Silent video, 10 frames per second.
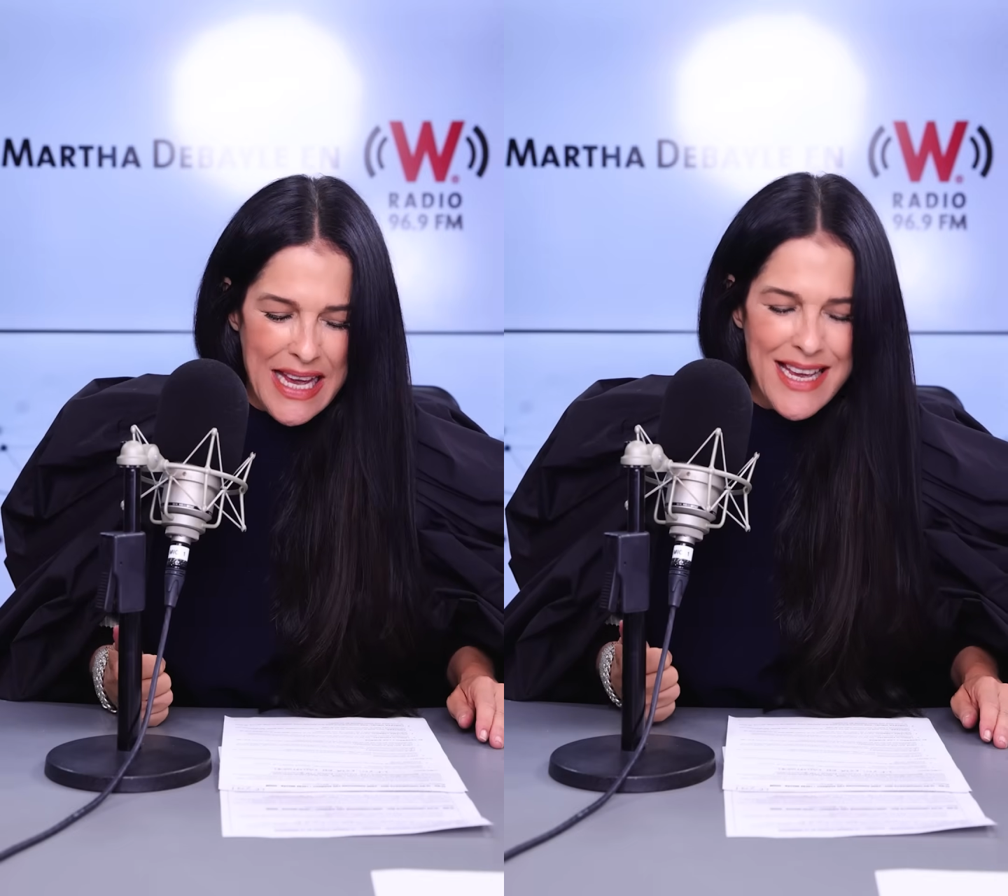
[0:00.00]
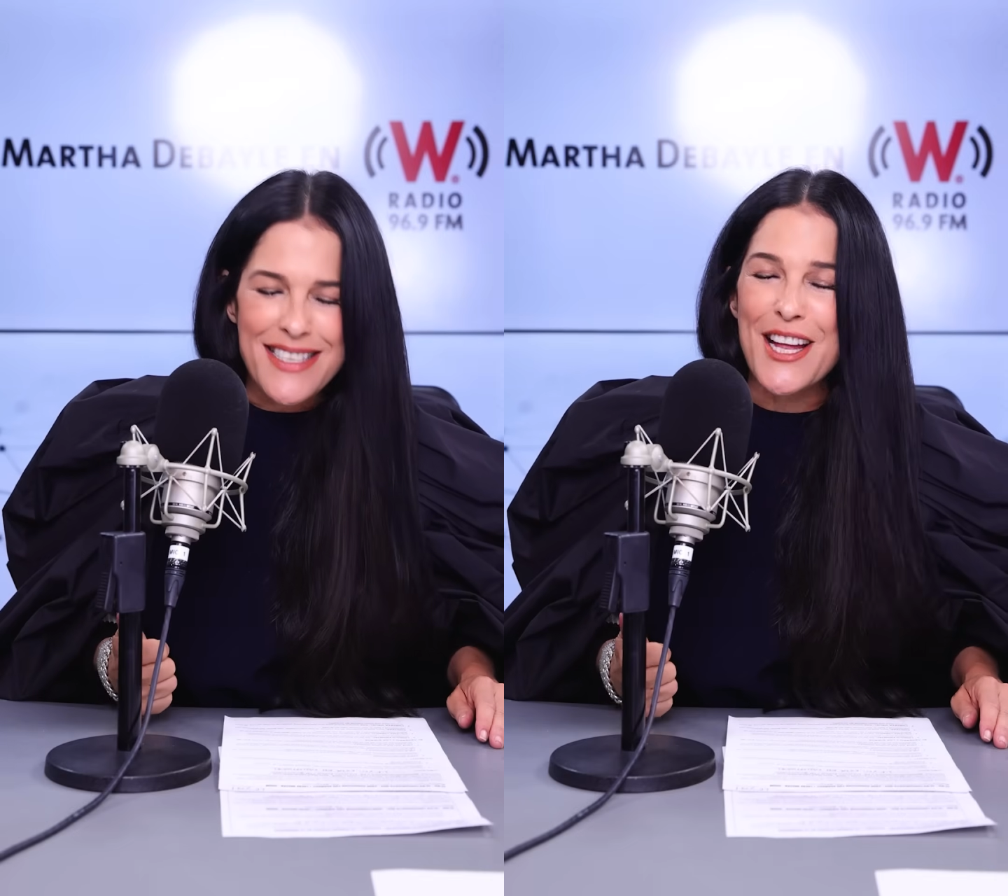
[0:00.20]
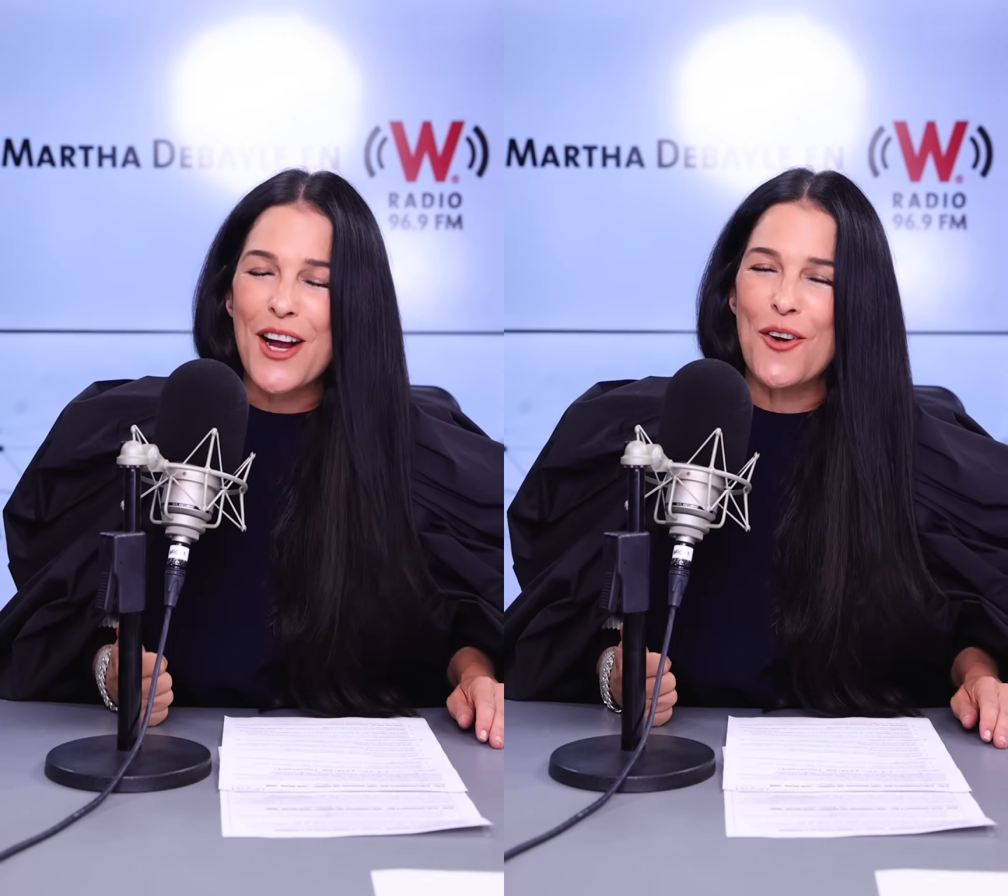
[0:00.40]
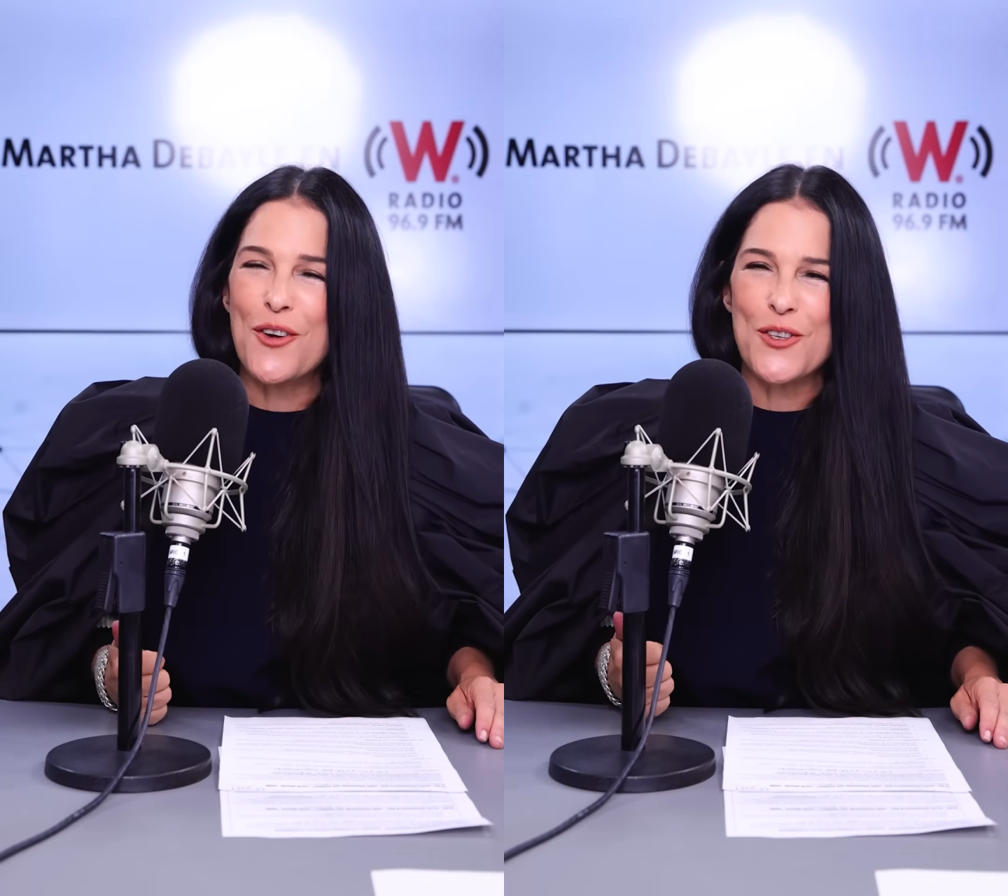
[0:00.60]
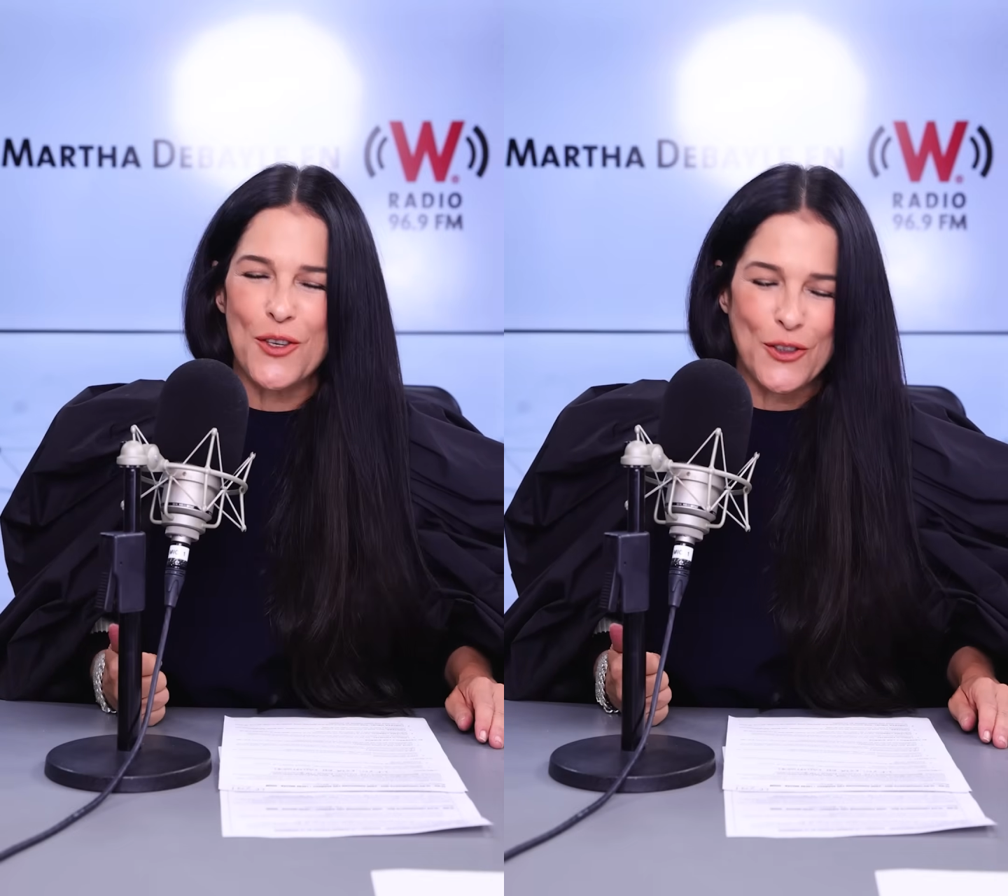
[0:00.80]
y está con
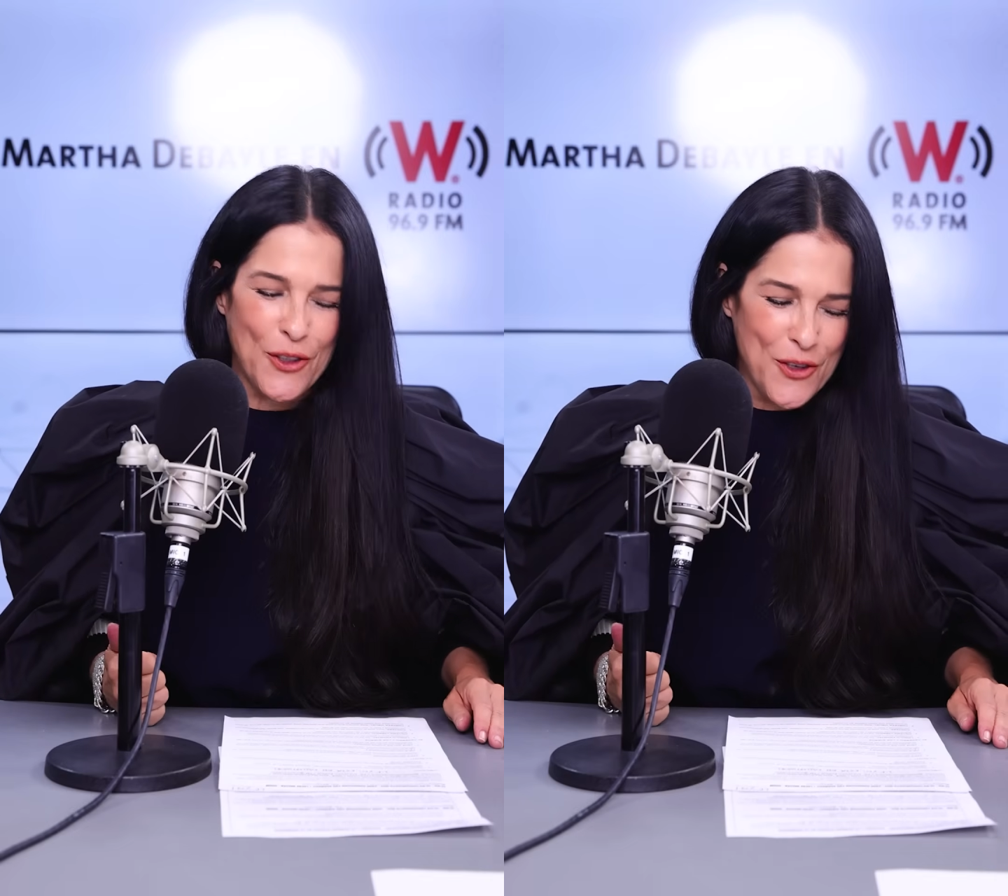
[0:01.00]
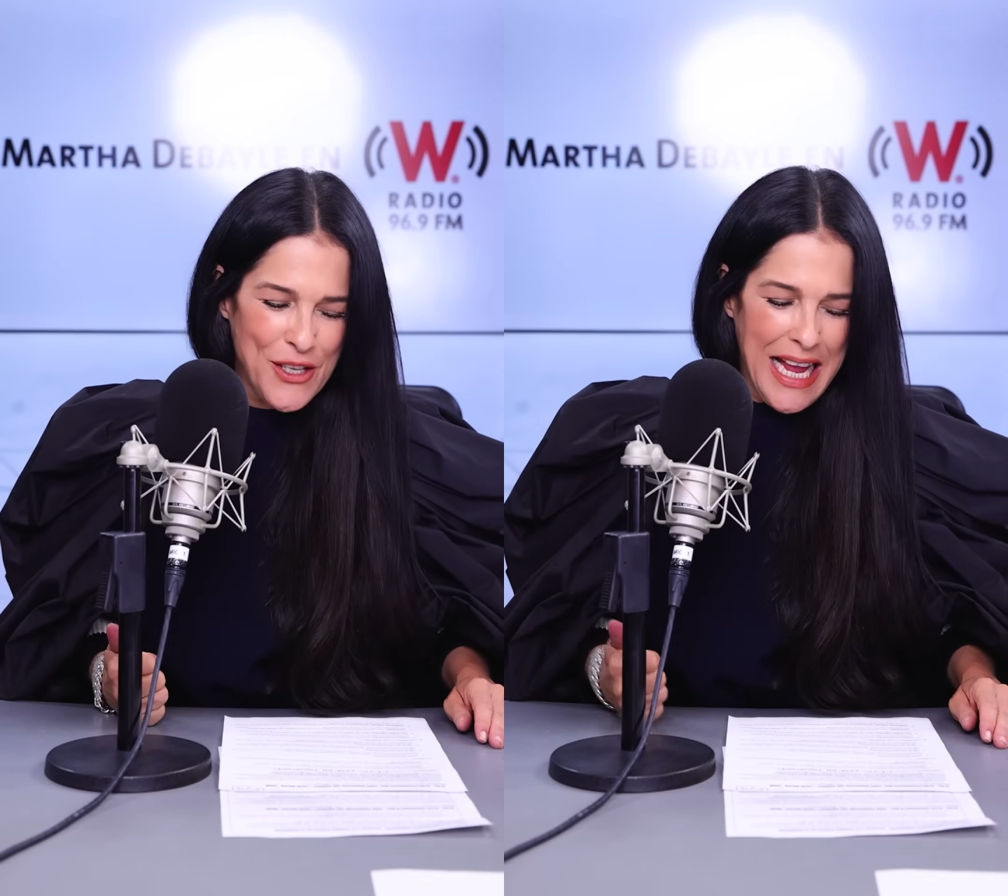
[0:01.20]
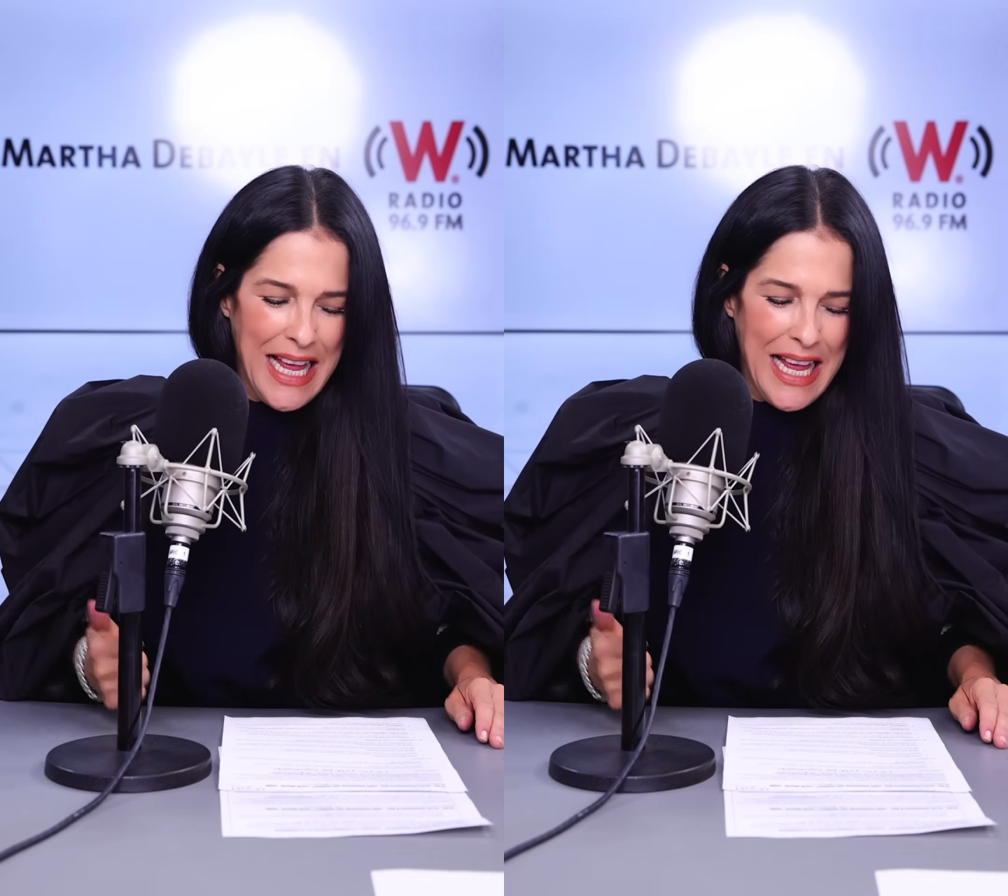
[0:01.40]
nosotros